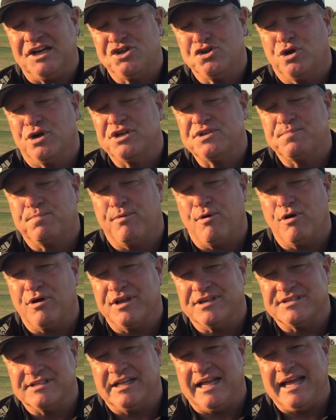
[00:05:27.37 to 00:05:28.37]
George
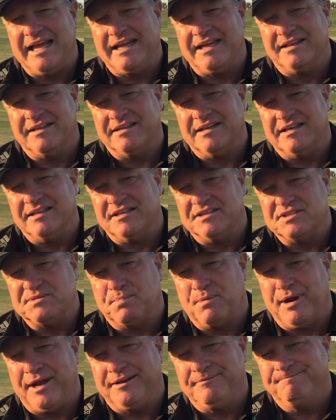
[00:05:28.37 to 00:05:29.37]
broke his leg in the
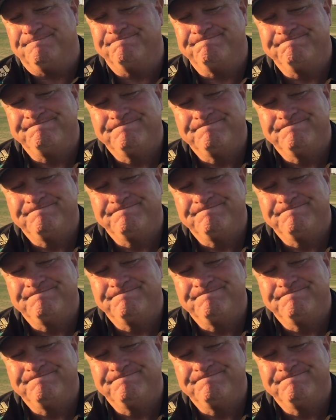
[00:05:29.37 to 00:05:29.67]
spring.